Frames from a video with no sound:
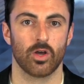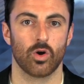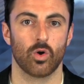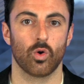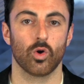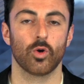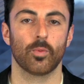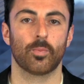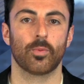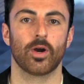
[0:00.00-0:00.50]

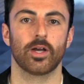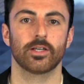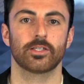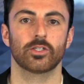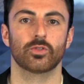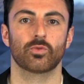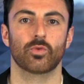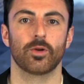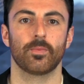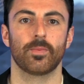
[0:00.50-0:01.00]
Oil
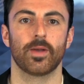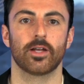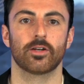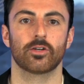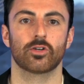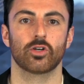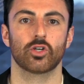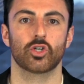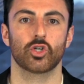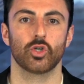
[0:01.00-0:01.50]
prices
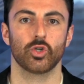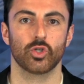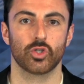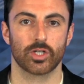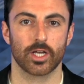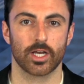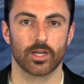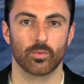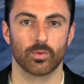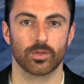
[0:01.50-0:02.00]
rebounded on
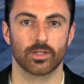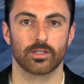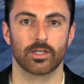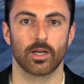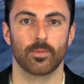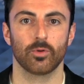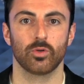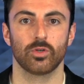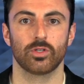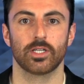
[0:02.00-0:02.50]
Tuesday, with the
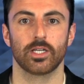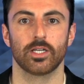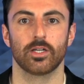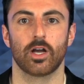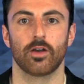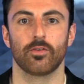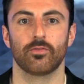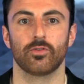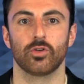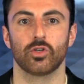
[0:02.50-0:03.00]

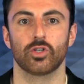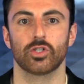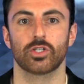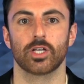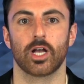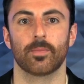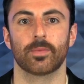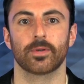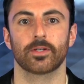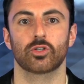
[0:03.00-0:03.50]
WTI futures
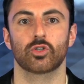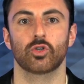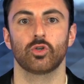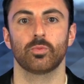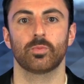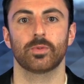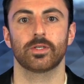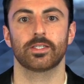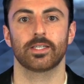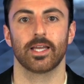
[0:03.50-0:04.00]
up
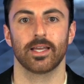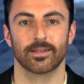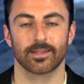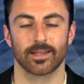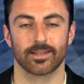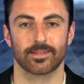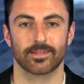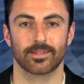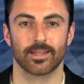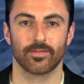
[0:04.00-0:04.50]
2%
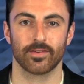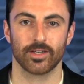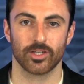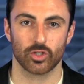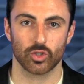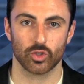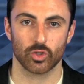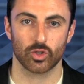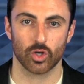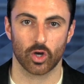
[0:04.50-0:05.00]
at
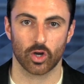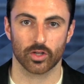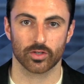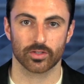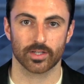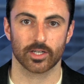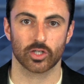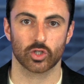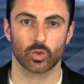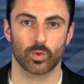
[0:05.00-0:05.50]

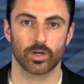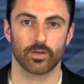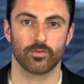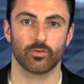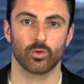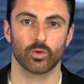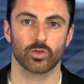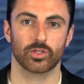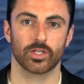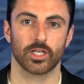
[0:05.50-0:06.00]

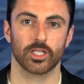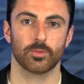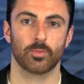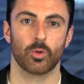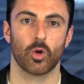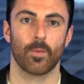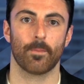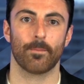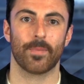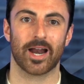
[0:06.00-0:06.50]
$72.24
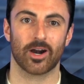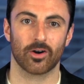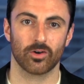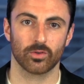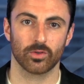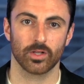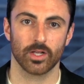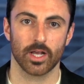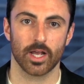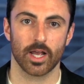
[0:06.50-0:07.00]
per
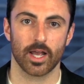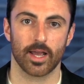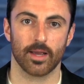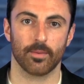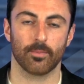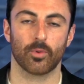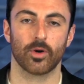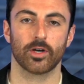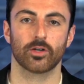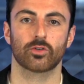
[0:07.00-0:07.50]
barrel
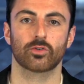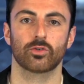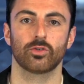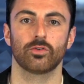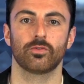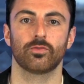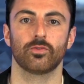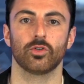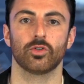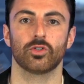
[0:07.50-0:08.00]
and Brent
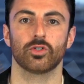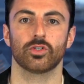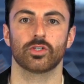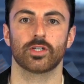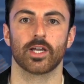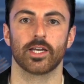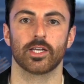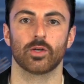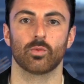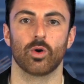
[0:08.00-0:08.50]
crude futures
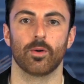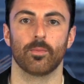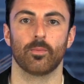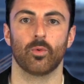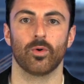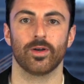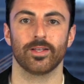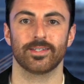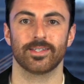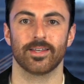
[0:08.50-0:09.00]
gaining
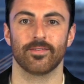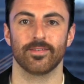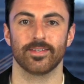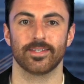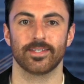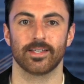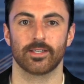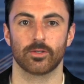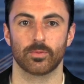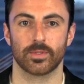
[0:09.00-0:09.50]

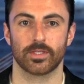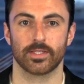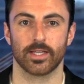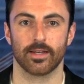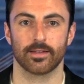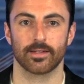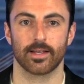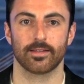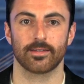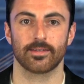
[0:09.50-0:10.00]

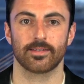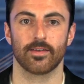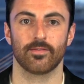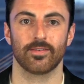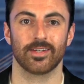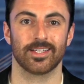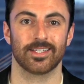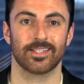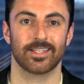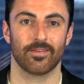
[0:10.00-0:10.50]
1.76% at
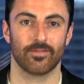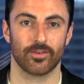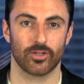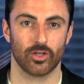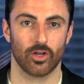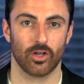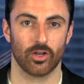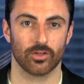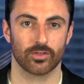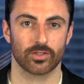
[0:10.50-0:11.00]

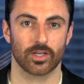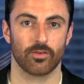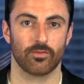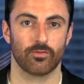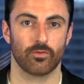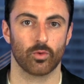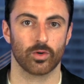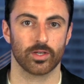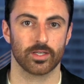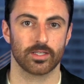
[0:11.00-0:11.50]

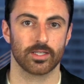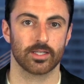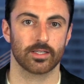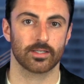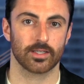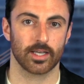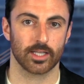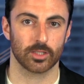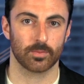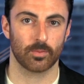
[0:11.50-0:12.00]

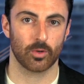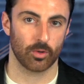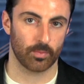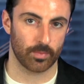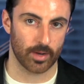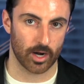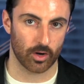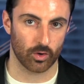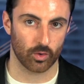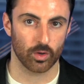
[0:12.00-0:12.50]
$77.46 per
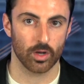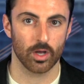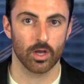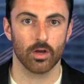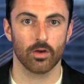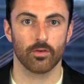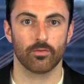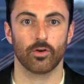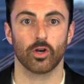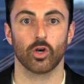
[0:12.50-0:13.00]
barrel,
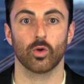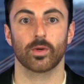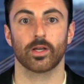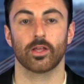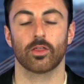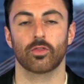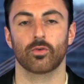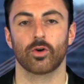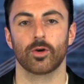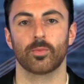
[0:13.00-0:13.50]
following
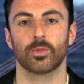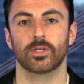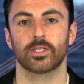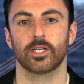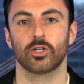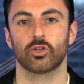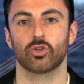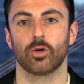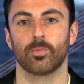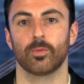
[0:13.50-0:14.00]
a
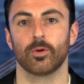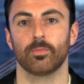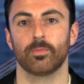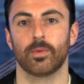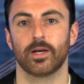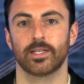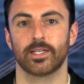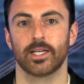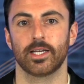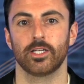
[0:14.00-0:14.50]
3% drop on
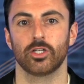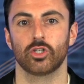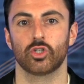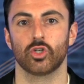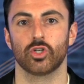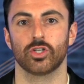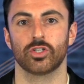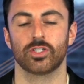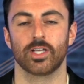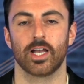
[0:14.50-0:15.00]
Monday
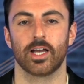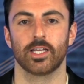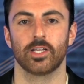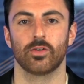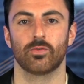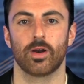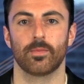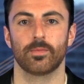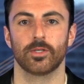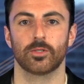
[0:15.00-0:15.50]
due to Saudi
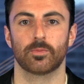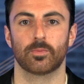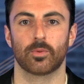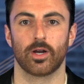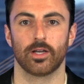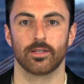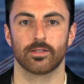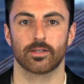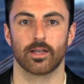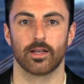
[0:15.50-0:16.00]
Arabia's
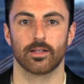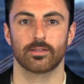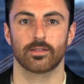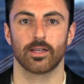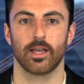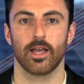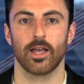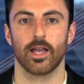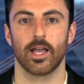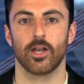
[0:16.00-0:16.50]
price cuts
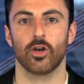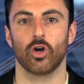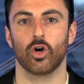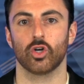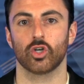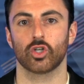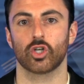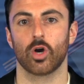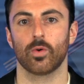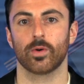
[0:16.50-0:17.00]
and
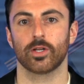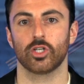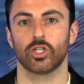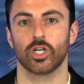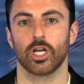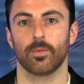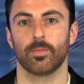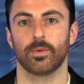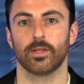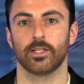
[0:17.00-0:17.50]
ongoing
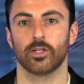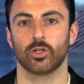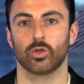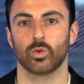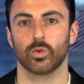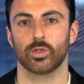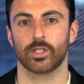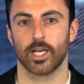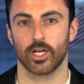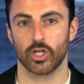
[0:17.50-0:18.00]

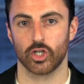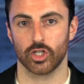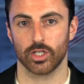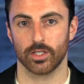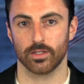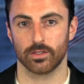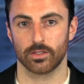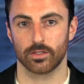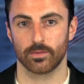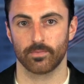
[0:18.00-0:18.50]
geopolitical
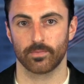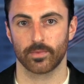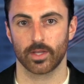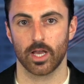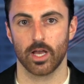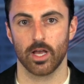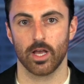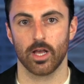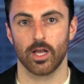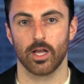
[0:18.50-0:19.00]
tensions.
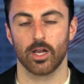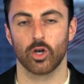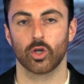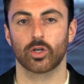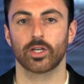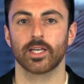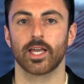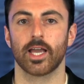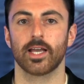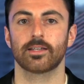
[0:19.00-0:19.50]

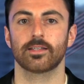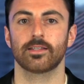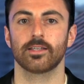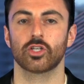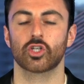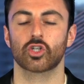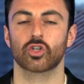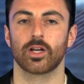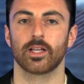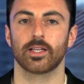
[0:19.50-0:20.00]
Looking ahead to the
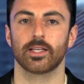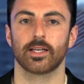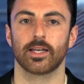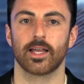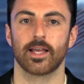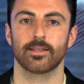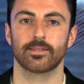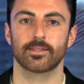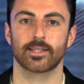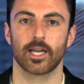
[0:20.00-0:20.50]
Australian
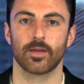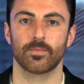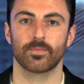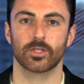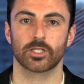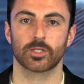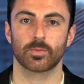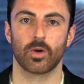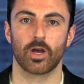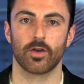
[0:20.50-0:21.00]
landscape,
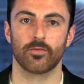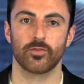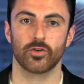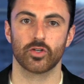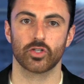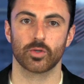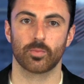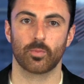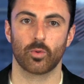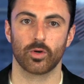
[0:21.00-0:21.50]
the SPY
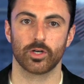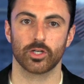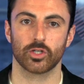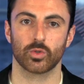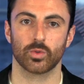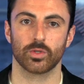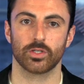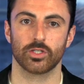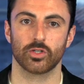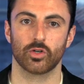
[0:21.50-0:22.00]
futures are pointing
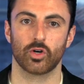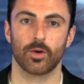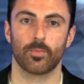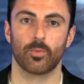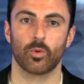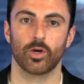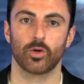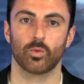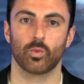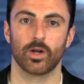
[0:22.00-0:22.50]
to a
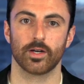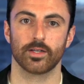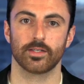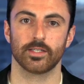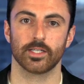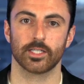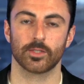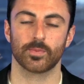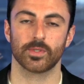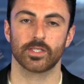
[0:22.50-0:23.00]

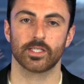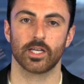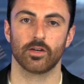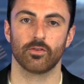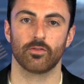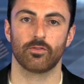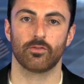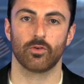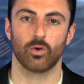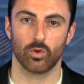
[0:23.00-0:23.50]

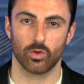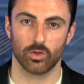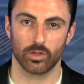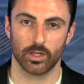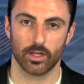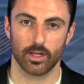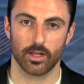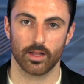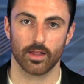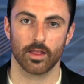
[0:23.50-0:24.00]
0.16%
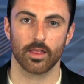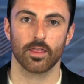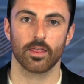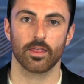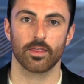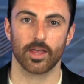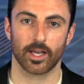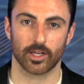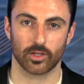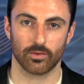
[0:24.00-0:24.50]
fall.
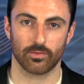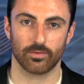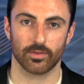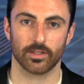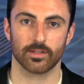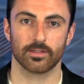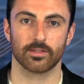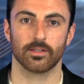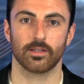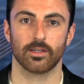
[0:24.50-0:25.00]
Thank you for
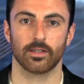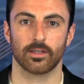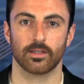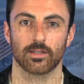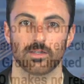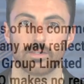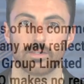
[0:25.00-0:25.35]
listening.